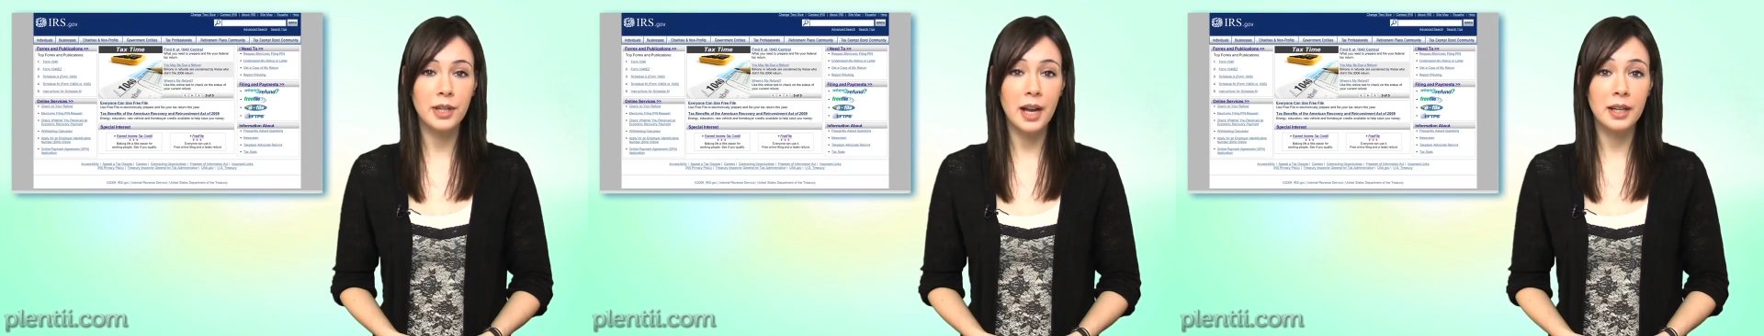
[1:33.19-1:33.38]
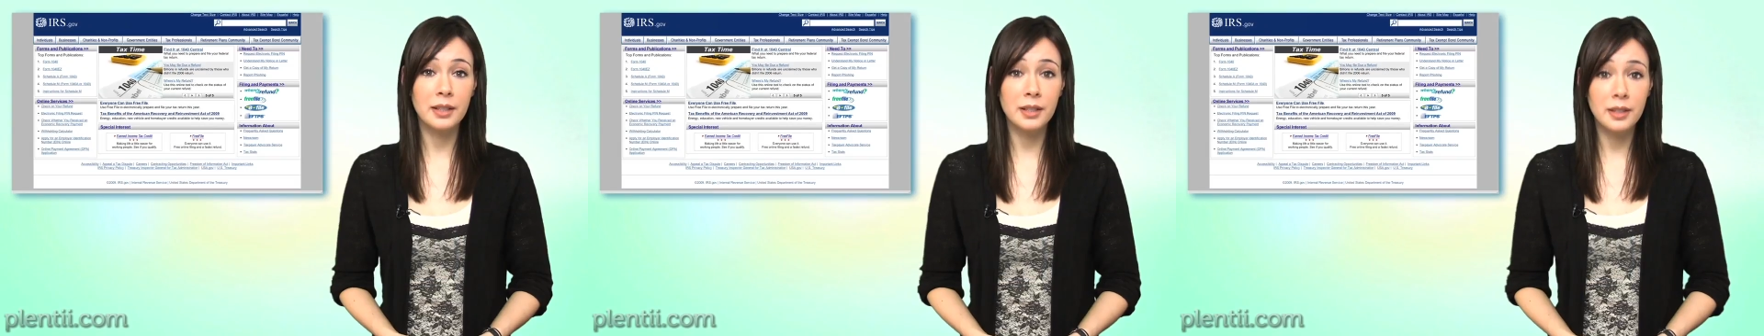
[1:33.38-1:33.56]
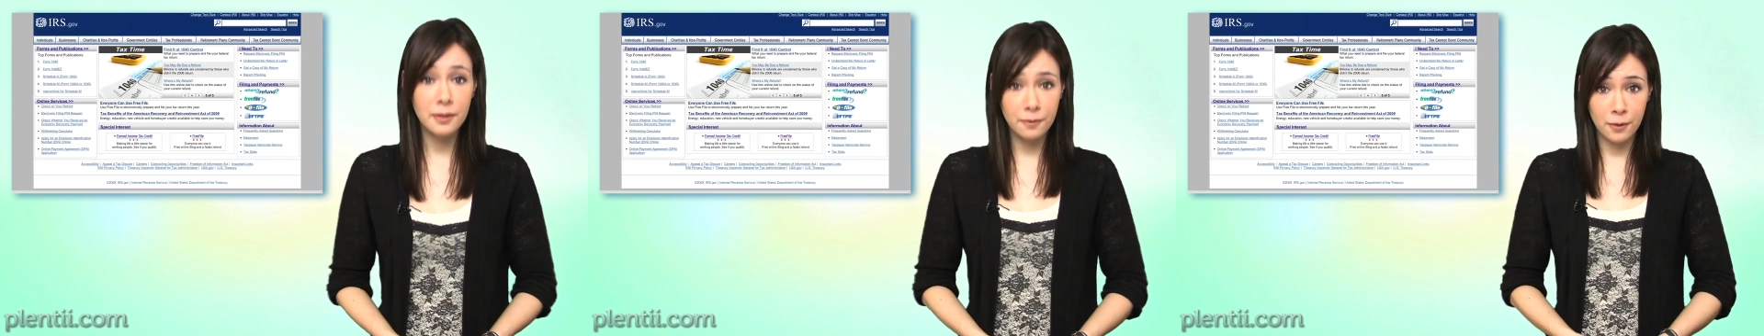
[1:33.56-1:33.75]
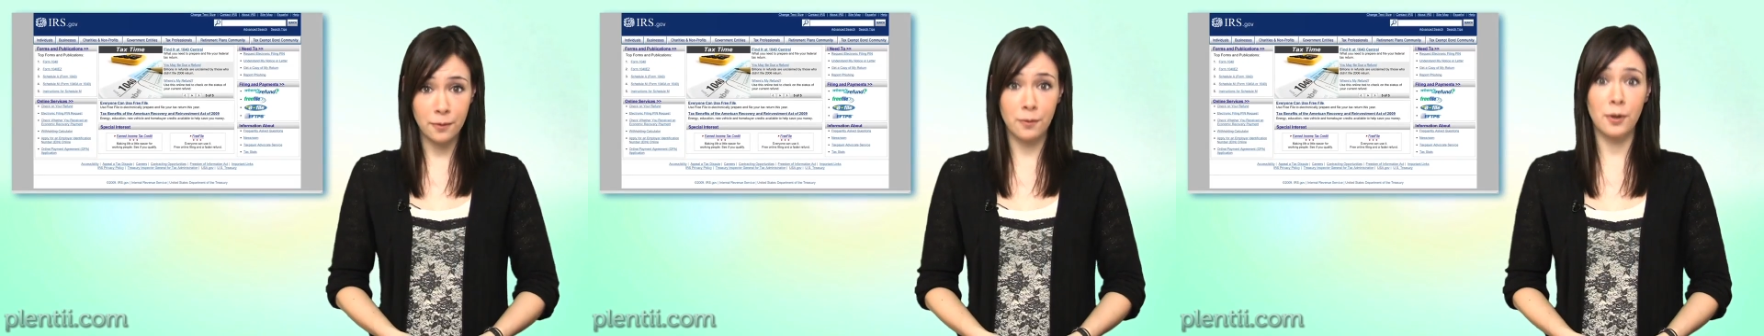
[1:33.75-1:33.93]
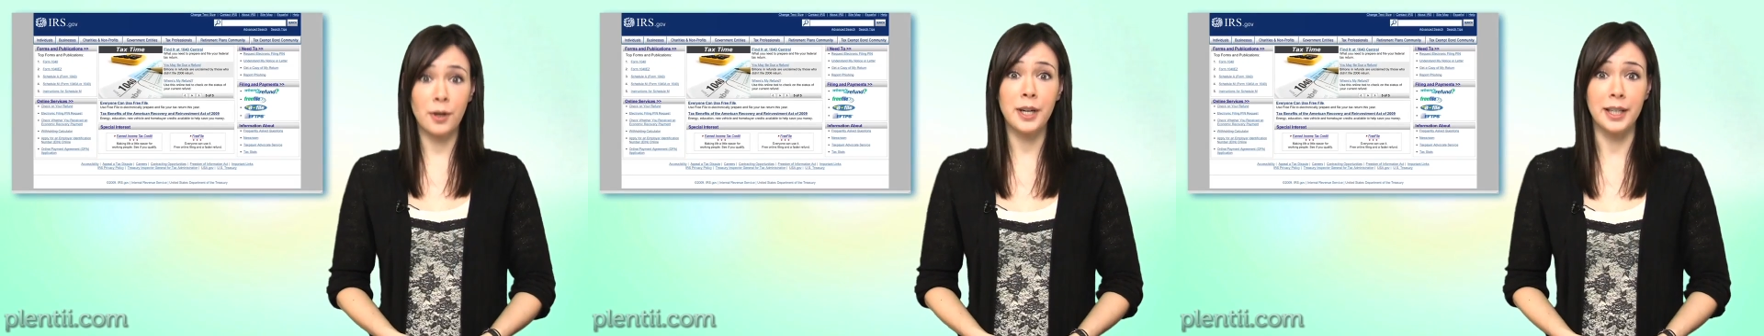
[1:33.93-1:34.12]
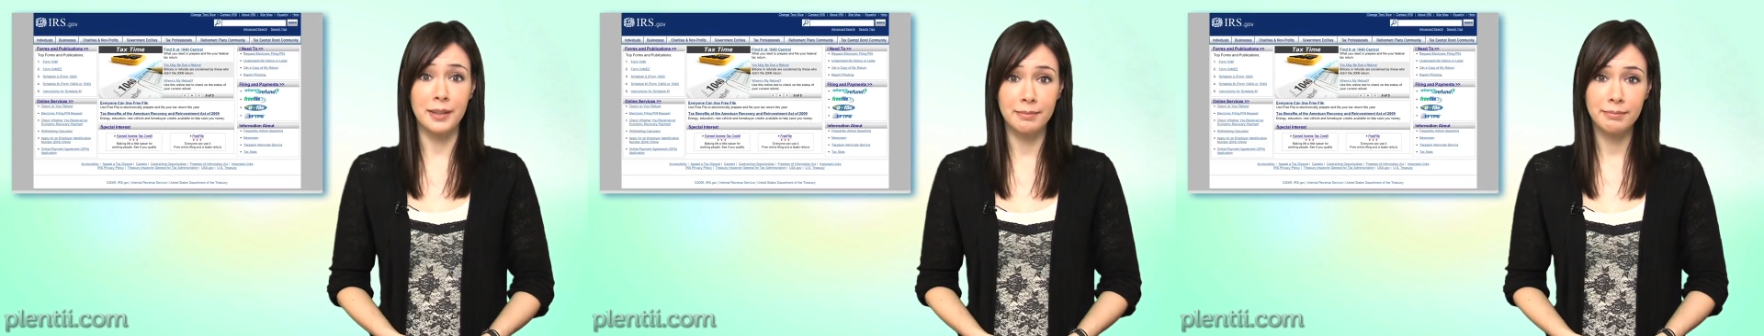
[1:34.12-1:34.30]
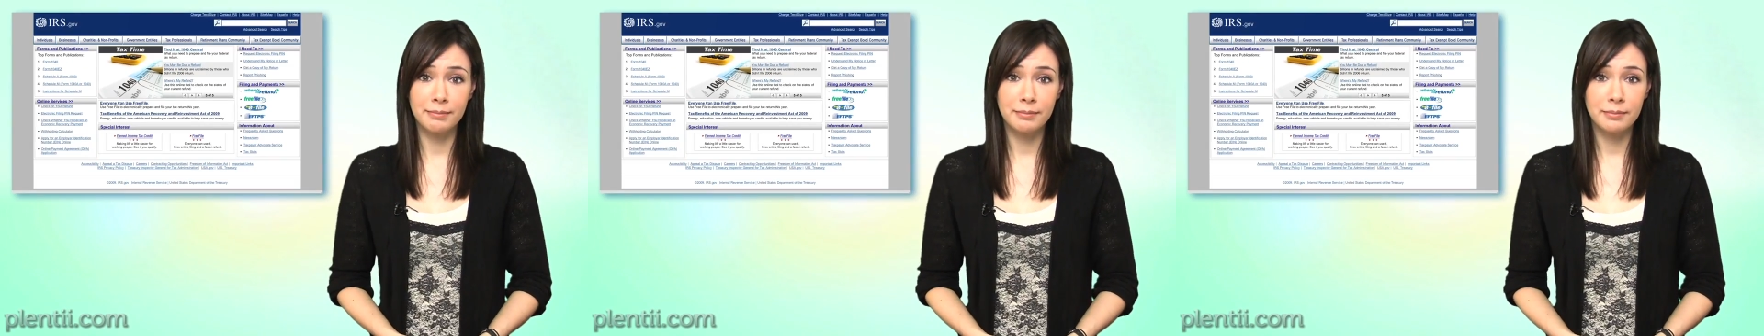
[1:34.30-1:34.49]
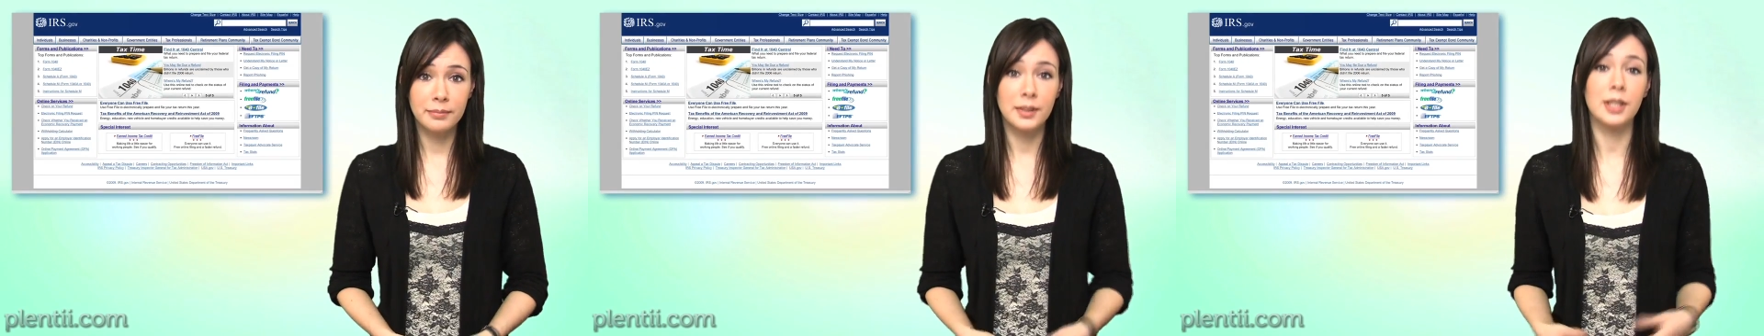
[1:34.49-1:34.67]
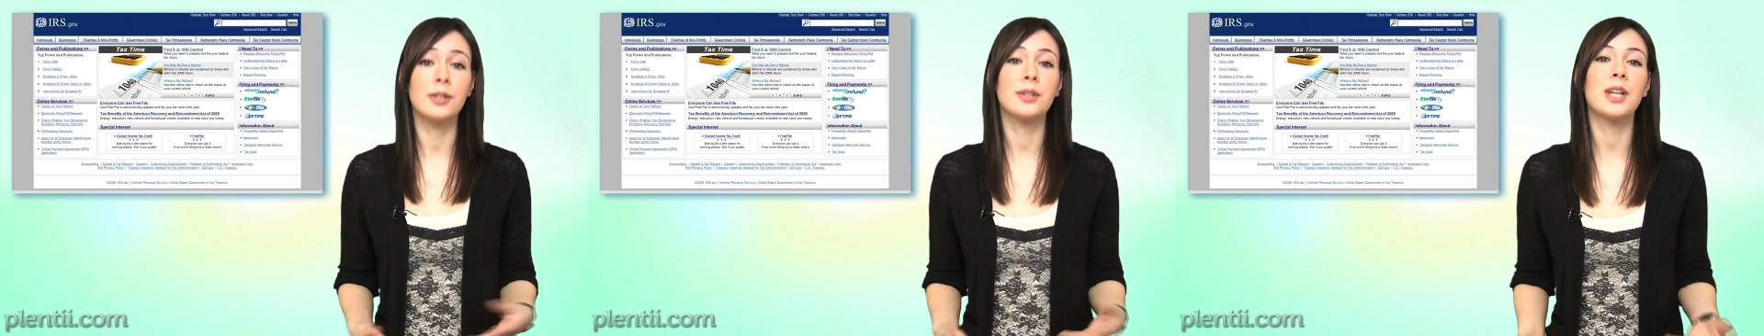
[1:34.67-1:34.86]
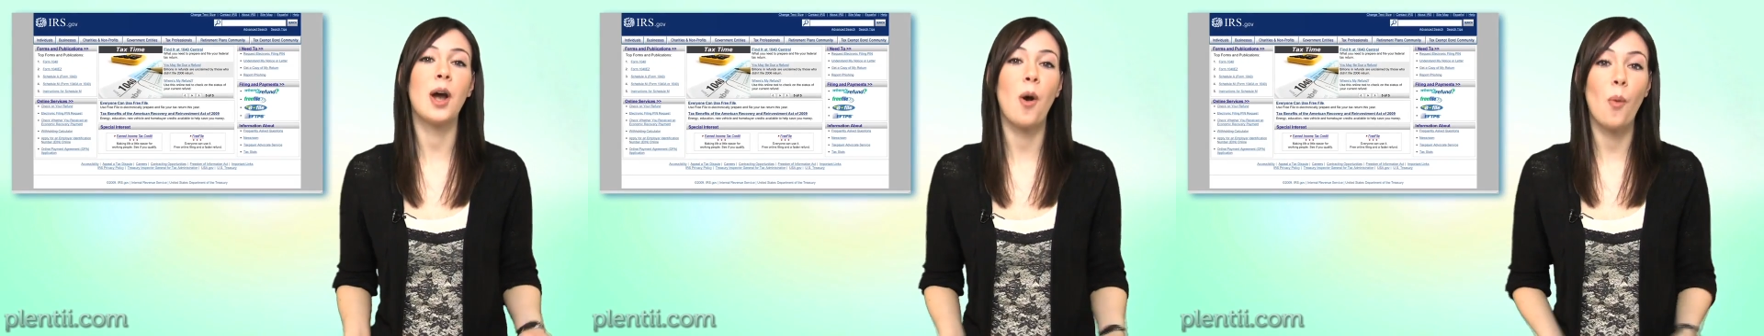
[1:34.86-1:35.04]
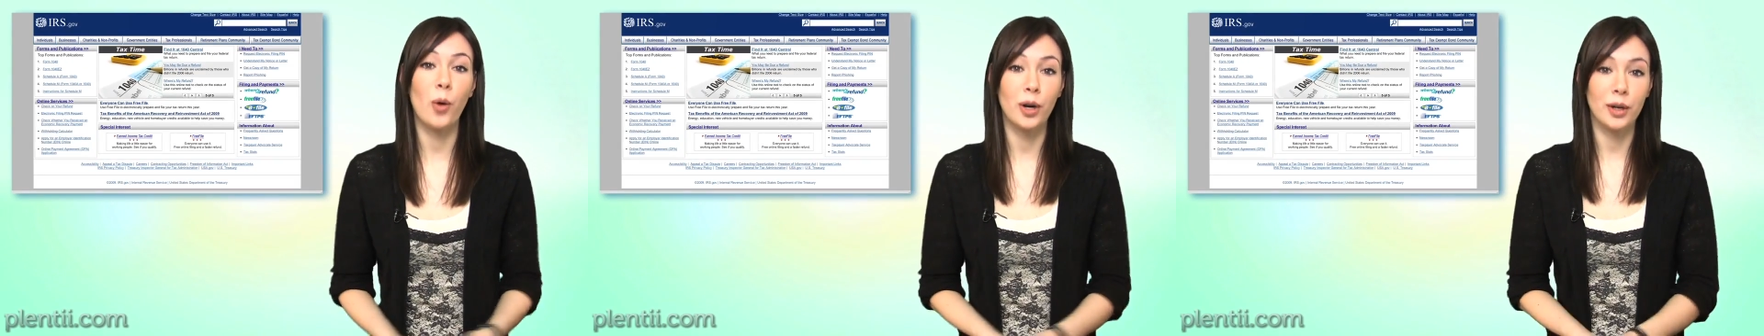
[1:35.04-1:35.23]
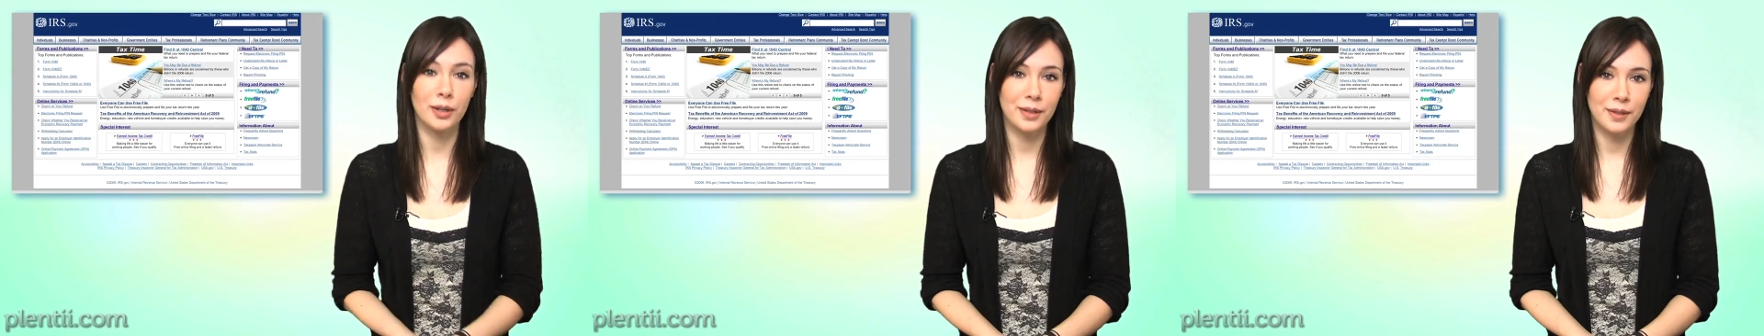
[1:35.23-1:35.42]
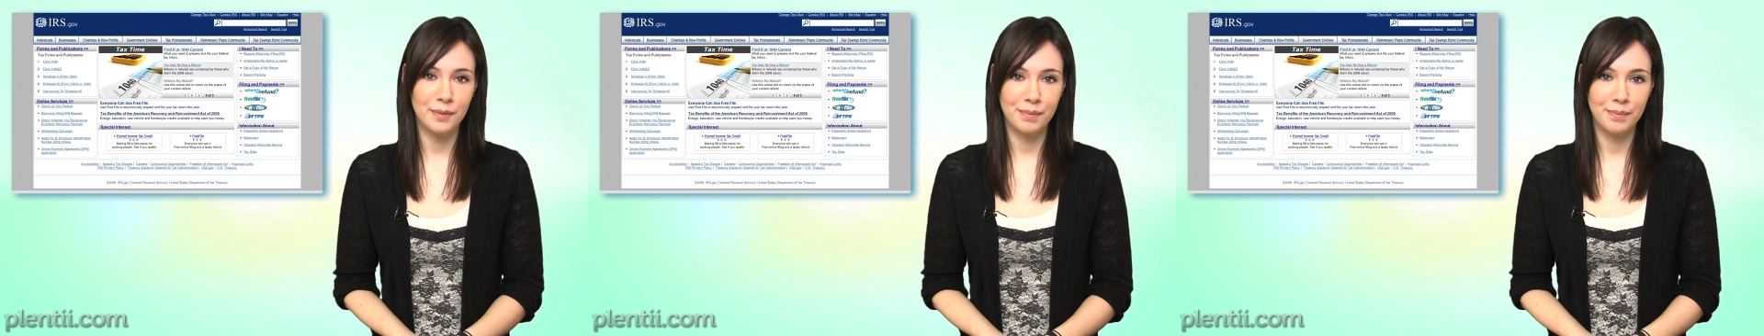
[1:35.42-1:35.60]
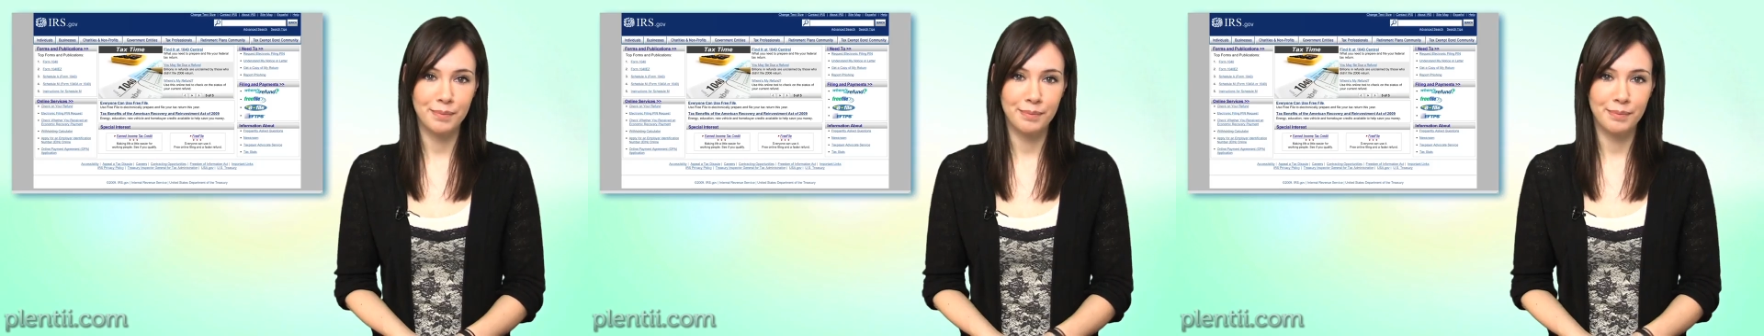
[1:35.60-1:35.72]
taxes for free. Here's how it works.